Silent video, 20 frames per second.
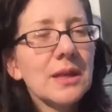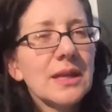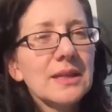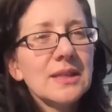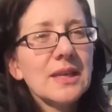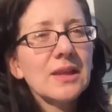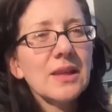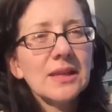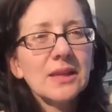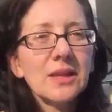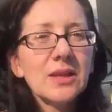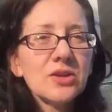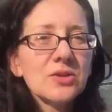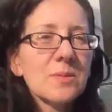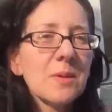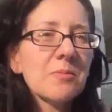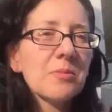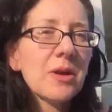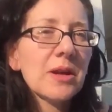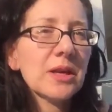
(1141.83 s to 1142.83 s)
that I say like here's
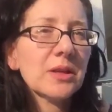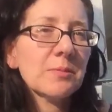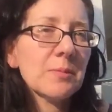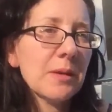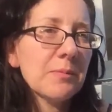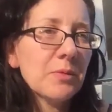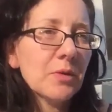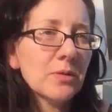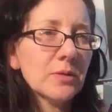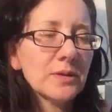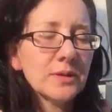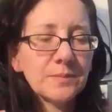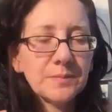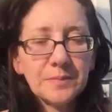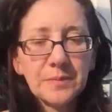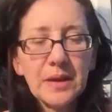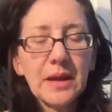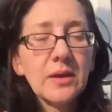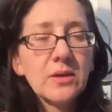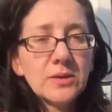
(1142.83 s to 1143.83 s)
my product my bowls
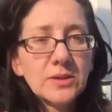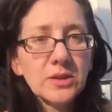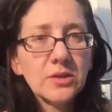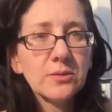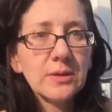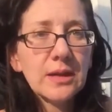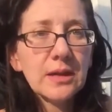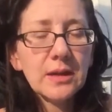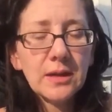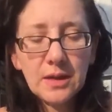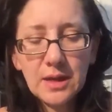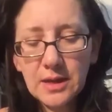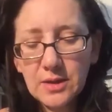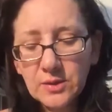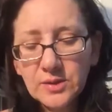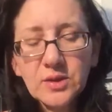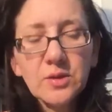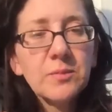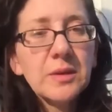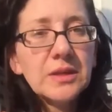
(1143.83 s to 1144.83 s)
I also I
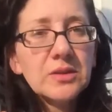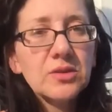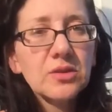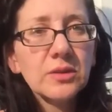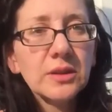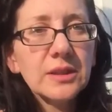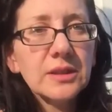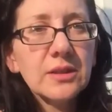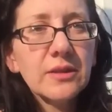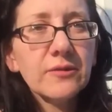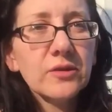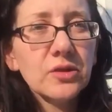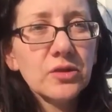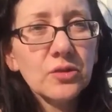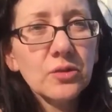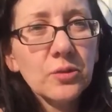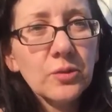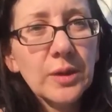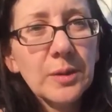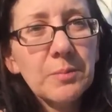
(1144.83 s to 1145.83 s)
also make sterling silver
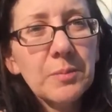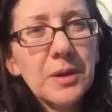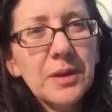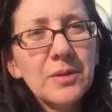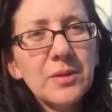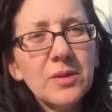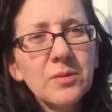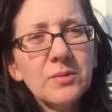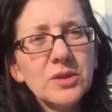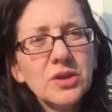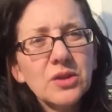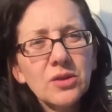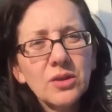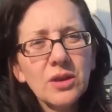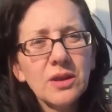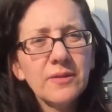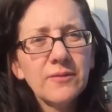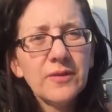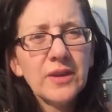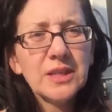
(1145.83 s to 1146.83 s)
jewelry but the return
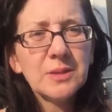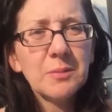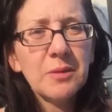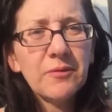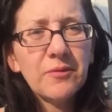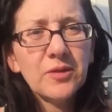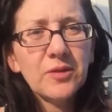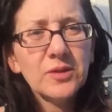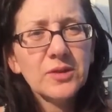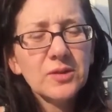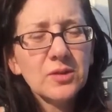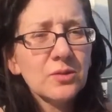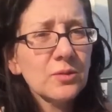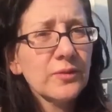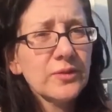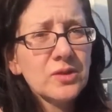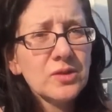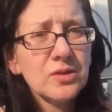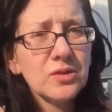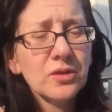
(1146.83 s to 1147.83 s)
on investment for the
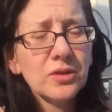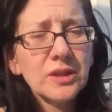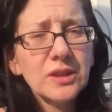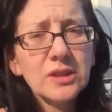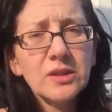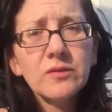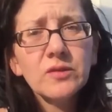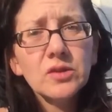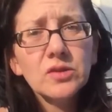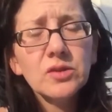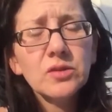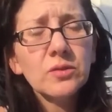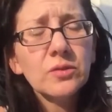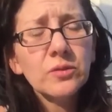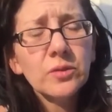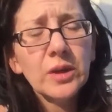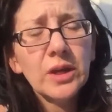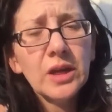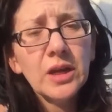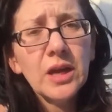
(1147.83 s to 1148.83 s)
sterling silver
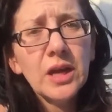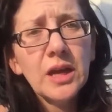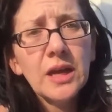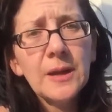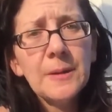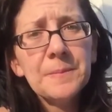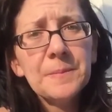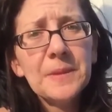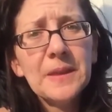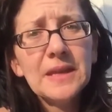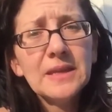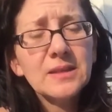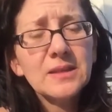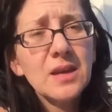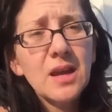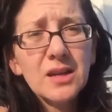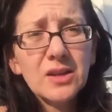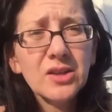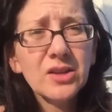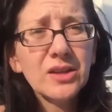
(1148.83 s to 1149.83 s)
jewelry is
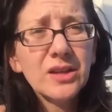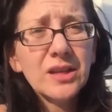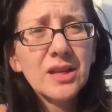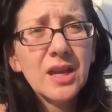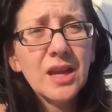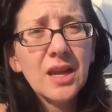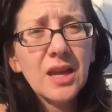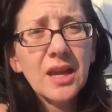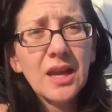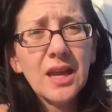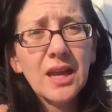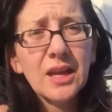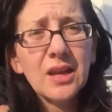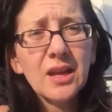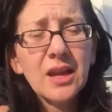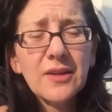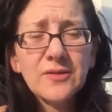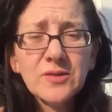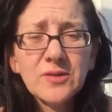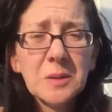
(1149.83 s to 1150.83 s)
not good and
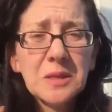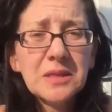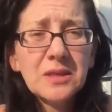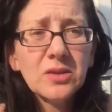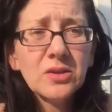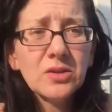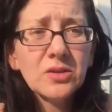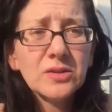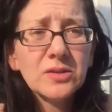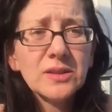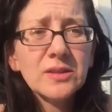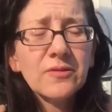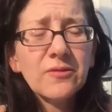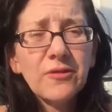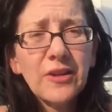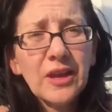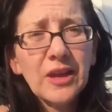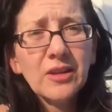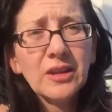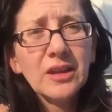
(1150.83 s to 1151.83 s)
I've spent years
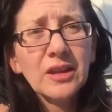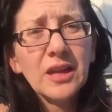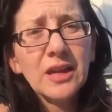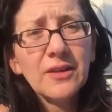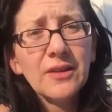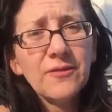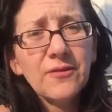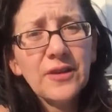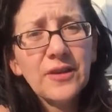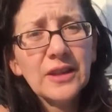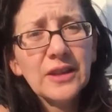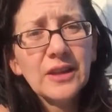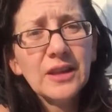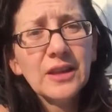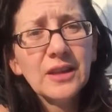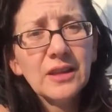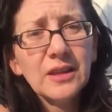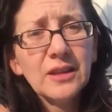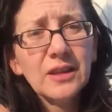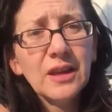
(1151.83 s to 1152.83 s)
failing and I
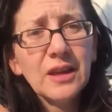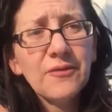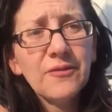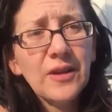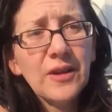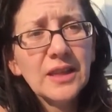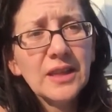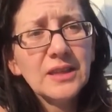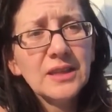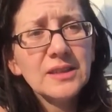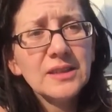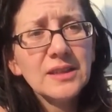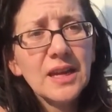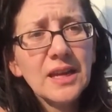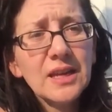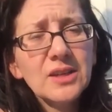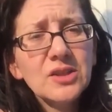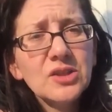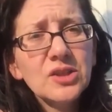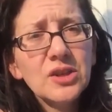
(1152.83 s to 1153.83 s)
finally I finally
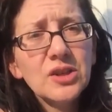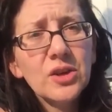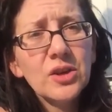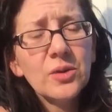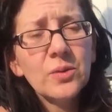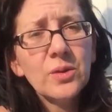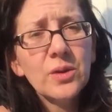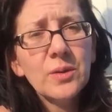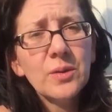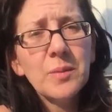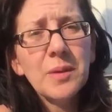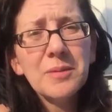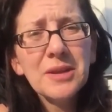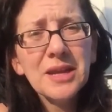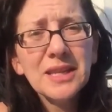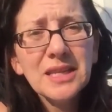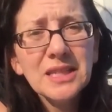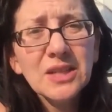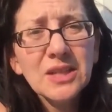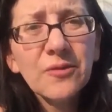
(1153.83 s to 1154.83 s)
decided you know maybe
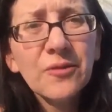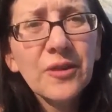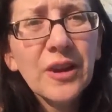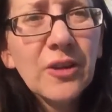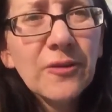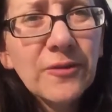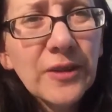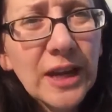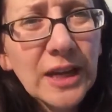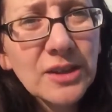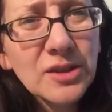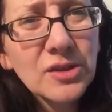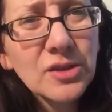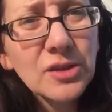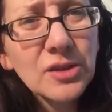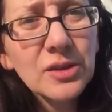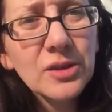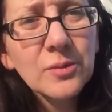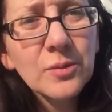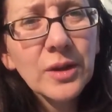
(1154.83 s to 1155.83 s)
I need to fail
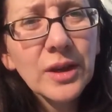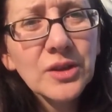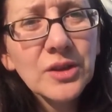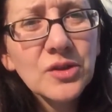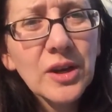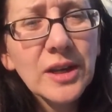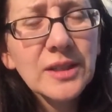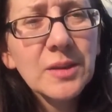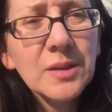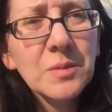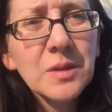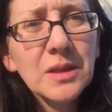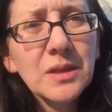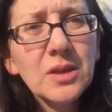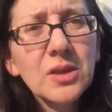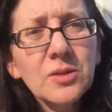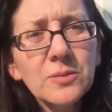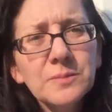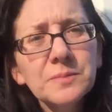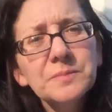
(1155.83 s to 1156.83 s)
faster when I try something
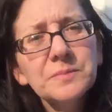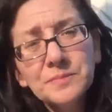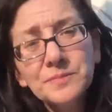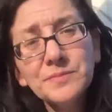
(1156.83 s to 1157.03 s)
new